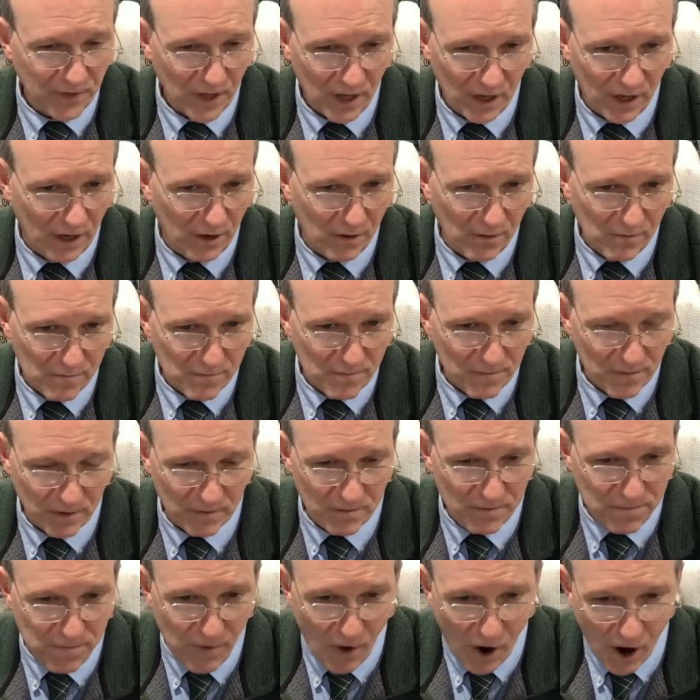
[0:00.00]

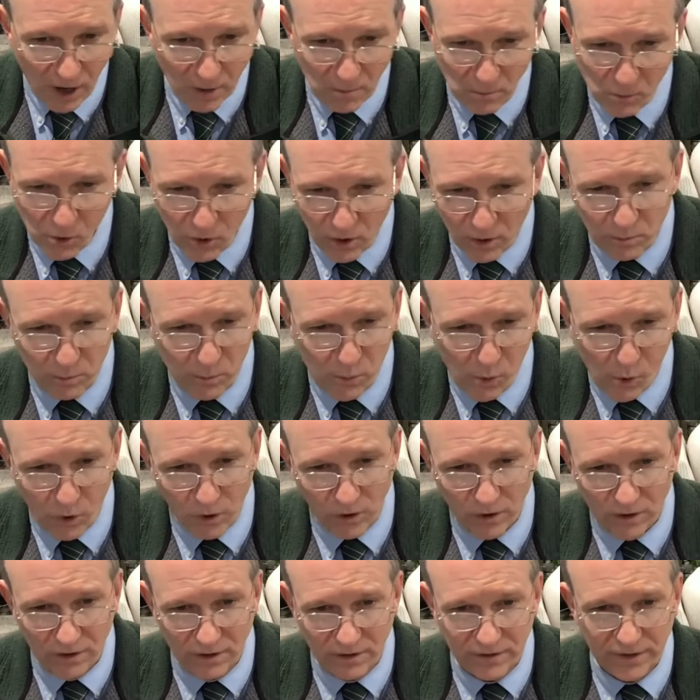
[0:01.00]
Far more
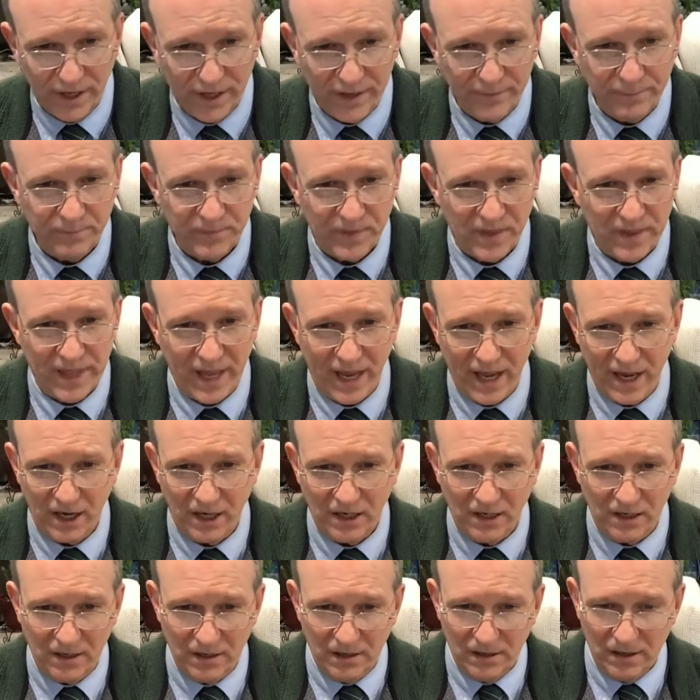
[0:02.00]
important
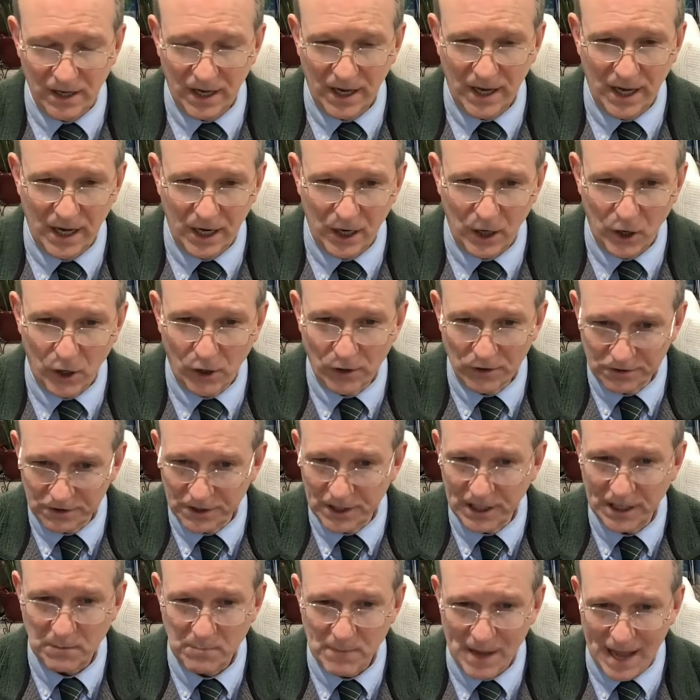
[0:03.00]
than
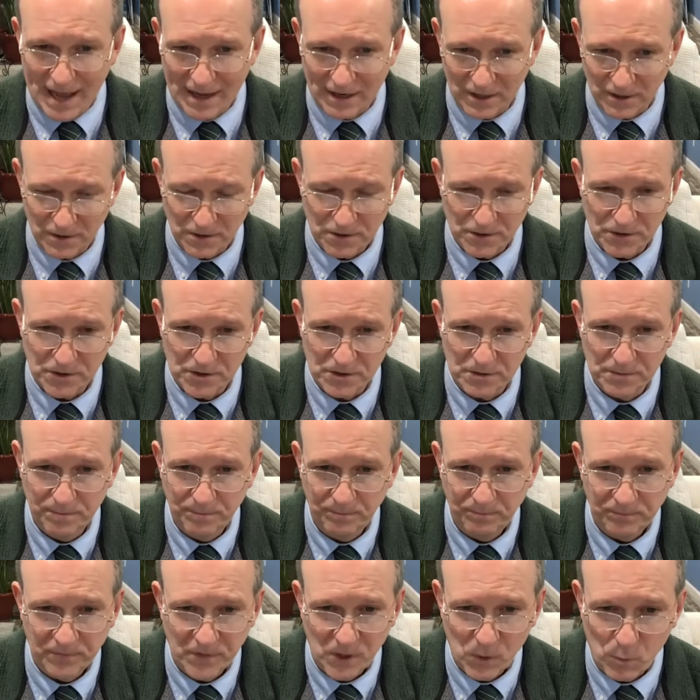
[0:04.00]
earthly matters,
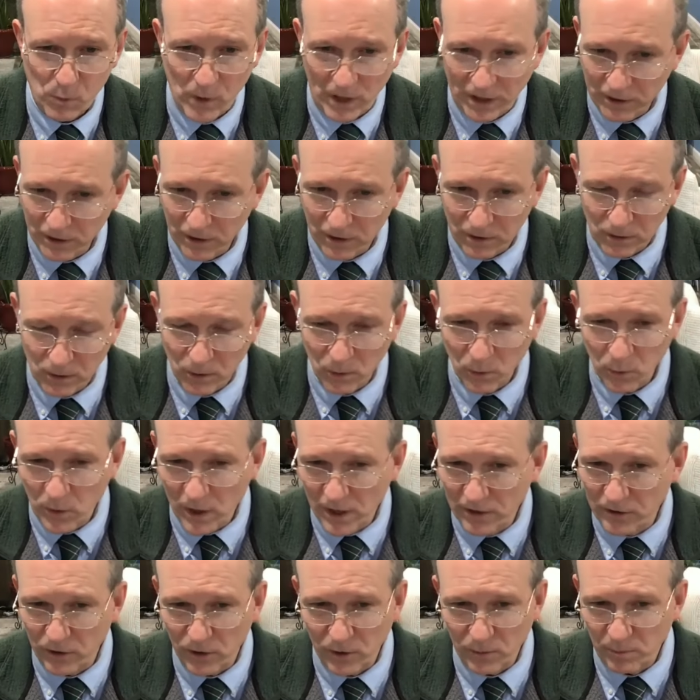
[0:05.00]
whether
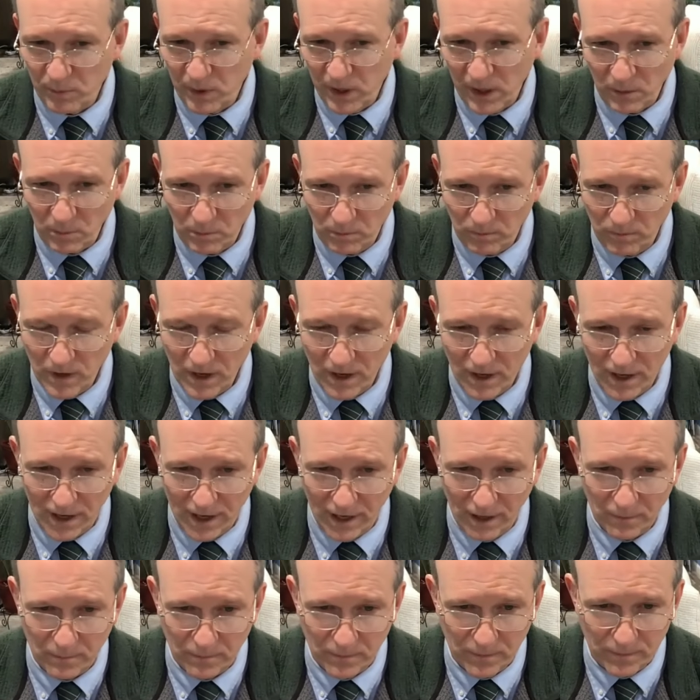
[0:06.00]
it be
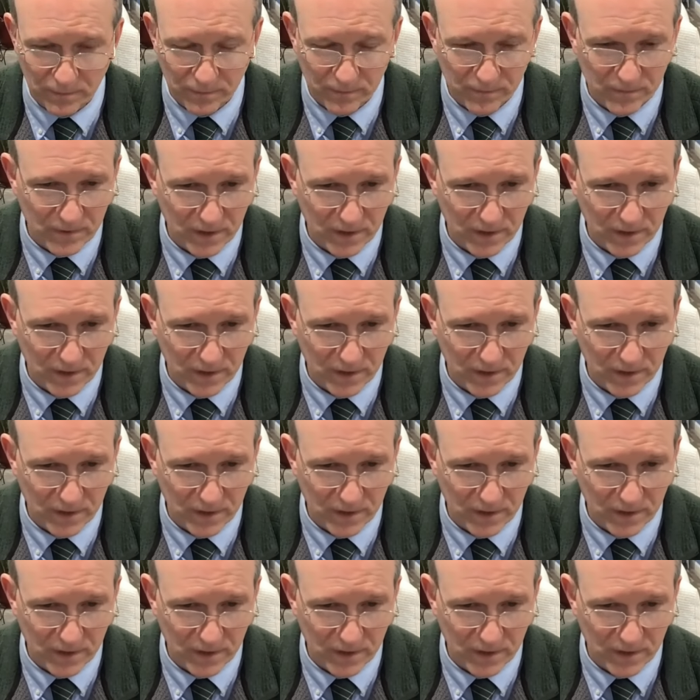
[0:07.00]
taking